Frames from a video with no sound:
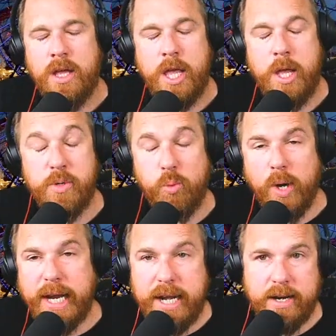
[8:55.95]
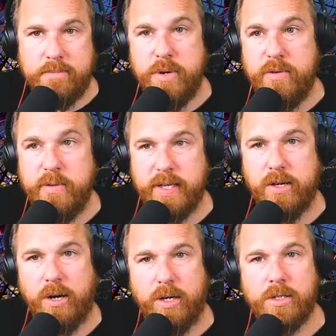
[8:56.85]
He was working on a movie
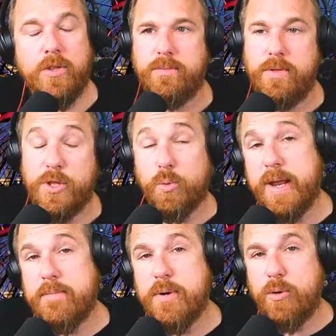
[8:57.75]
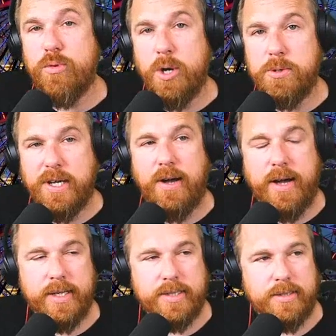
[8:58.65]
called The Rainbow Road to
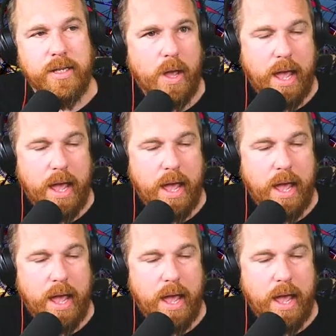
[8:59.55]
Oz